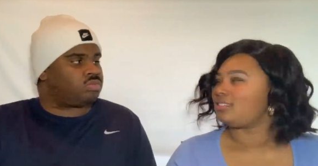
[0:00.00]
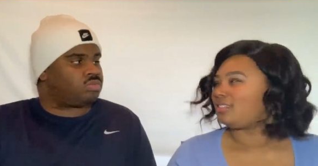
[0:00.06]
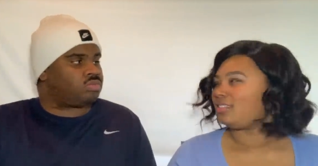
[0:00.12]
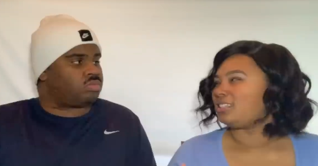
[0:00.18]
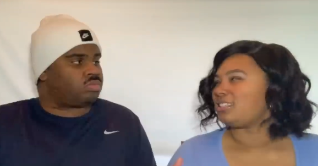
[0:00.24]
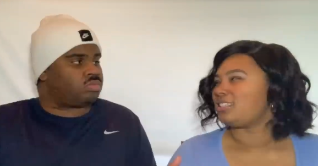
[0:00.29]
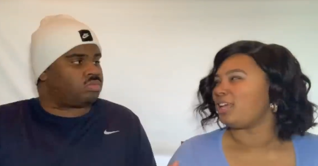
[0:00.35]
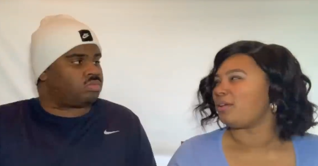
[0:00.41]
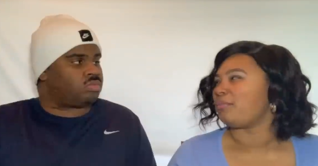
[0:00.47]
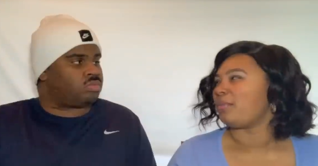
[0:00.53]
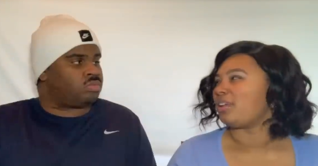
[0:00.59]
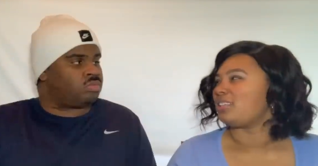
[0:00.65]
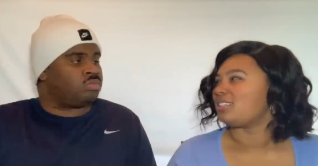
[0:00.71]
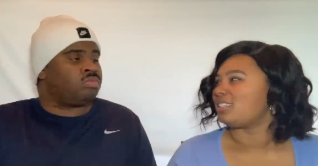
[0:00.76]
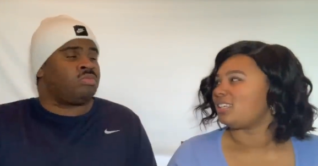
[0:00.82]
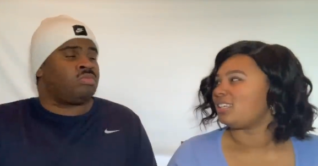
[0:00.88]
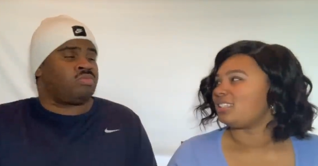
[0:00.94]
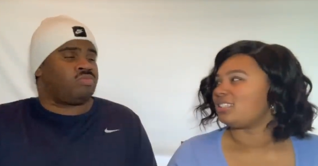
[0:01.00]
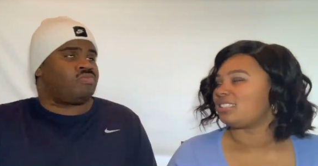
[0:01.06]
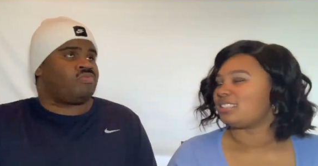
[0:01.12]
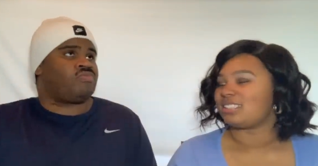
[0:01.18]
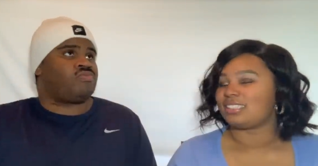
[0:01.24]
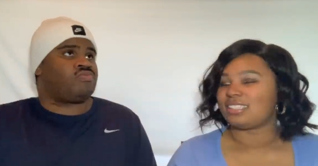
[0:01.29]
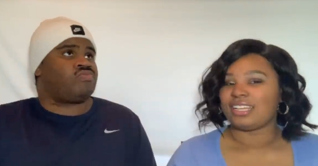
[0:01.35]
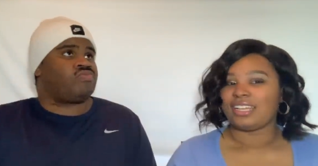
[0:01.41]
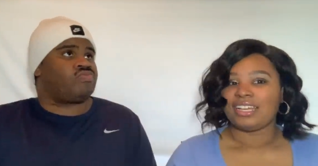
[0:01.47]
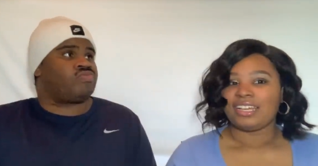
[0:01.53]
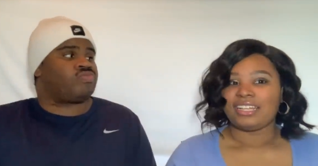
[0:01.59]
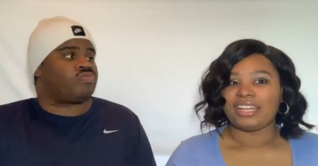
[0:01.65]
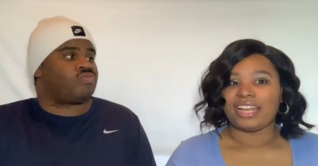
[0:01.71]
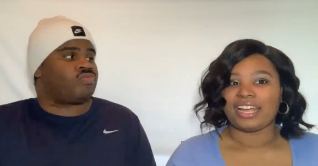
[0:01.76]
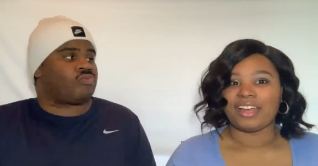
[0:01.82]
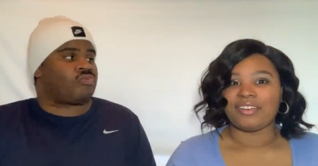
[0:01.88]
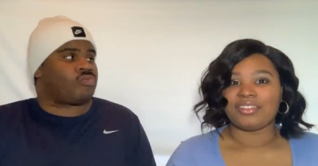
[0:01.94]
Speaker 1: Does that make sense? Mm-hmm.
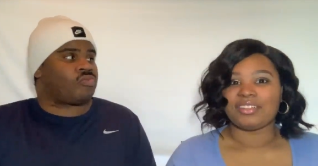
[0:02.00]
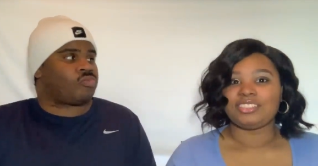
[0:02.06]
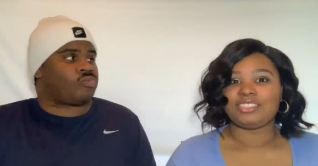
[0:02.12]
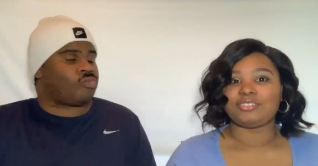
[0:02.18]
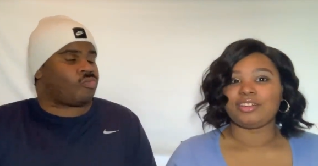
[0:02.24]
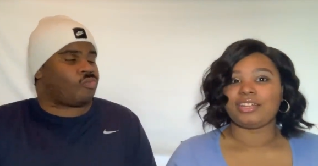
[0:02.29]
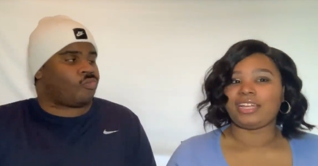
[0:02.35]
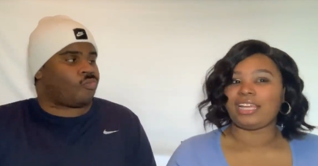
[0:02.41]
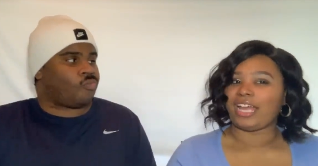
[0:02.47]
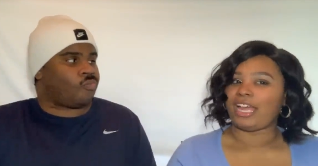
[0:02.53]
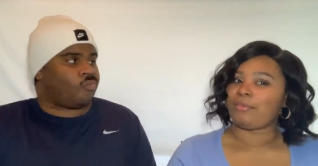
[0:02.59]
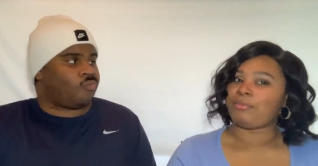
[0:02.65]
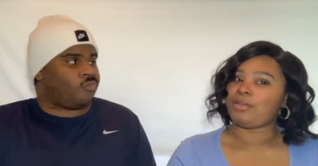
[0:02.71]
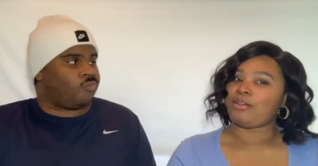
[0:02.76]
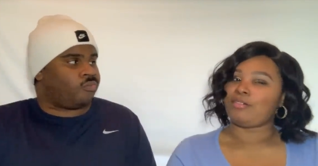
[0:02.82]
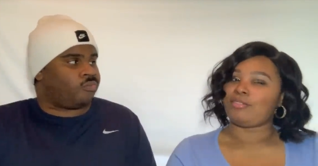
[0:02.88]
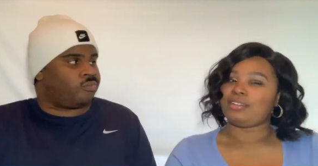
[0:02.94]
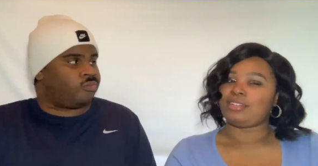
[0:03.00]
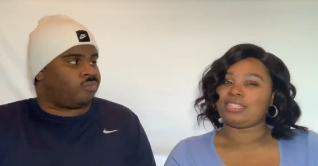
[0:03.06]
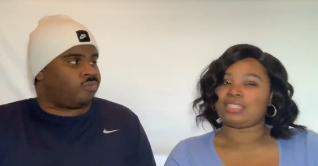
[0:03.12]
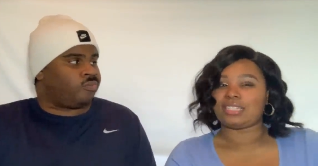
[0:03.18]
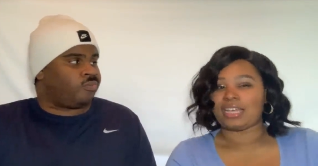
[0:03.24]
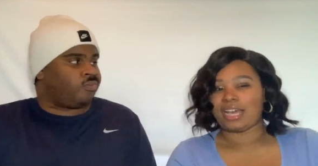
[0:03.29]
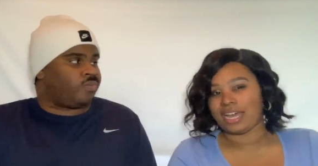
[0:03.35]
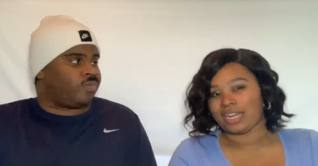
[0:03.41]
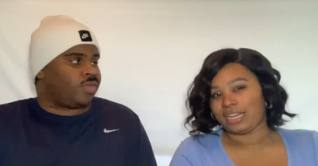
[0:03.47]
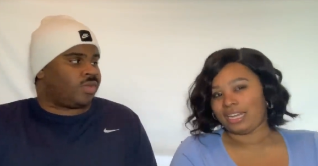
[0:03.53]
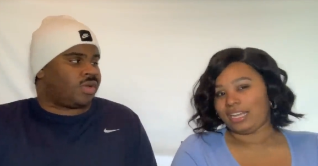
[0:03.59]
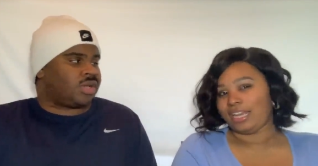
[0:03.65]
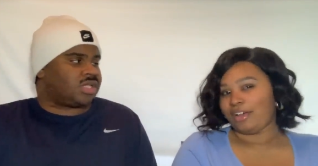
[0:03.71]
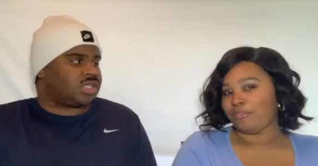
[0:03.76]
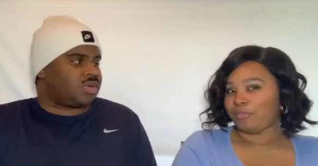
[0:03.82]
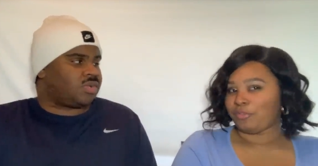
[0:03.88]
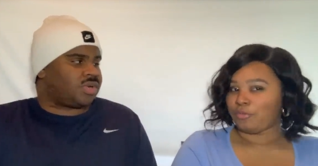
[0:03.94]
Like after Drake had me on this kind of
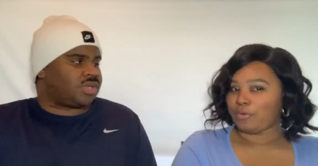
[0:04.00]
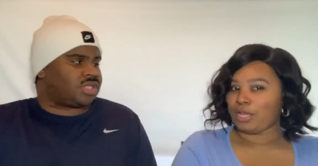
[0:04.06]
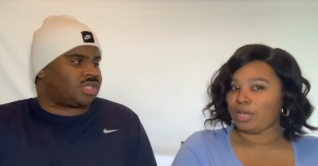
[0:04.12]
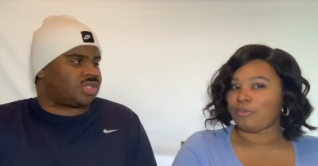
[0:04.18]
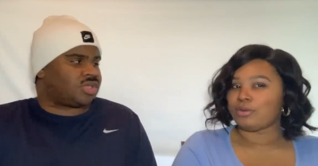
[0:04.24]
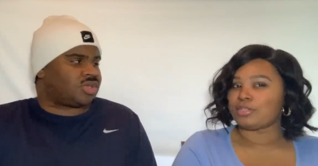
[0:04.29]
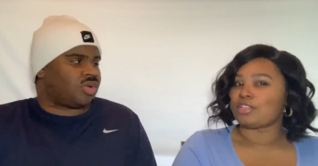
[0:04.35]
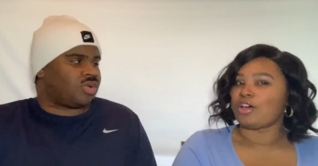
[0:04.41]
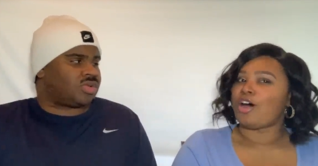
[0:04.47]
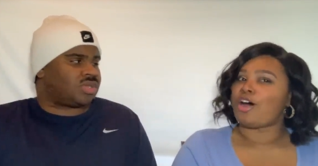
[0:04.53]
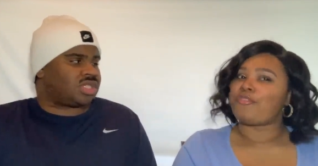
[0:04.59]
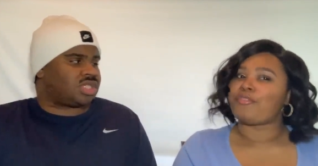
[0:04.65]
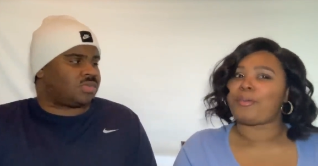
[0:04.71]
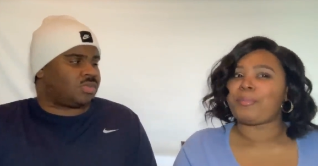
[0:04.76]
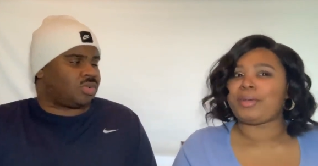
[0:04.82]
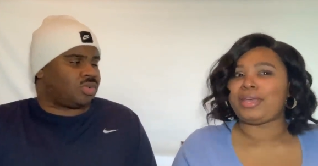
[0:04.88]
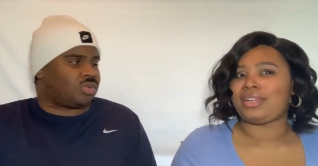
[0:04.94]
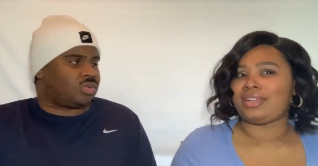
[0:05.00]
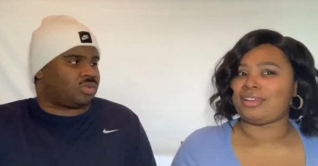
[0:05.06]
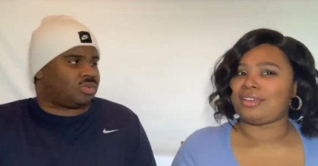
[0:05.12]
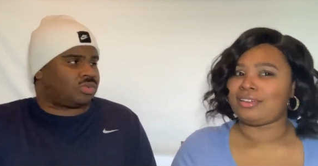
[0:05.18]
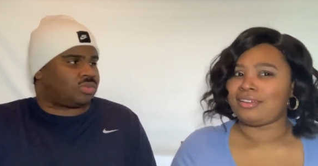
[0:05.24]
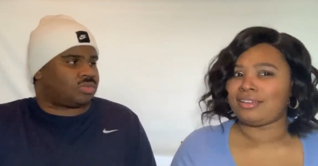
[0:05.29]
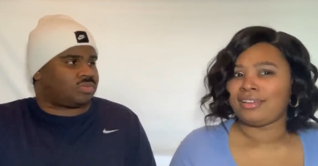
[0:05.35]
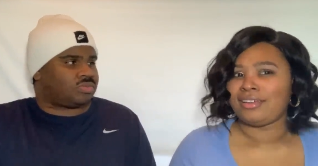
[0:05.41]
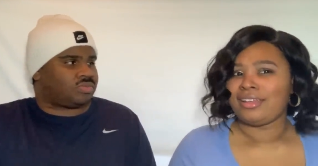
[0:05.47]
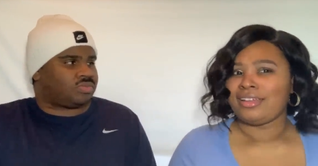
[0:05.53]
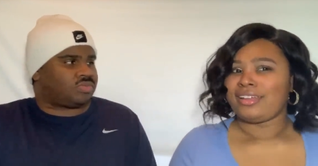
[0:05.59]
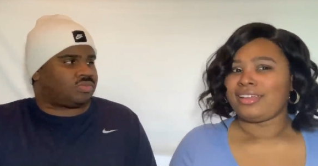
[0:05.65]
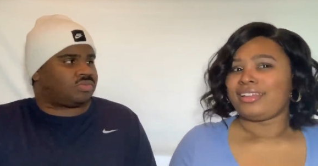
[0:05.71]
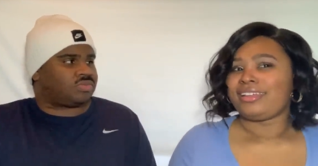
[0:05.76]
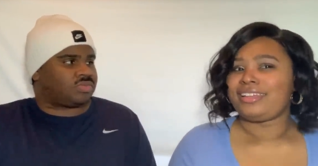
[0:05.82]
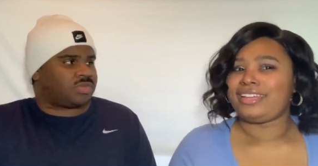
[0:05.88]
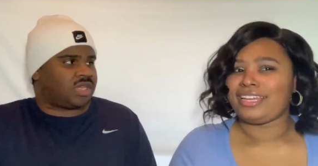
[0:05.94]
level, it was, it was so hard for me to
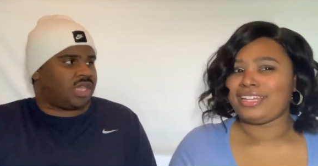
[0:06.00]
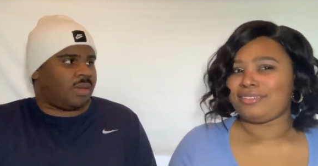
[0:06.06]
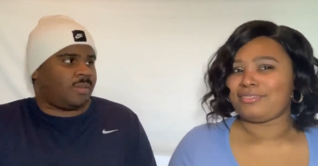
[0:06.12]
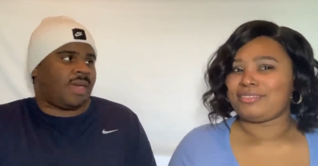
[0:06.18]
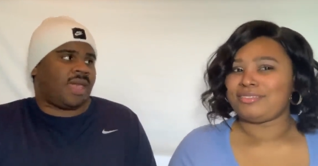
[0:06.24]
get, get,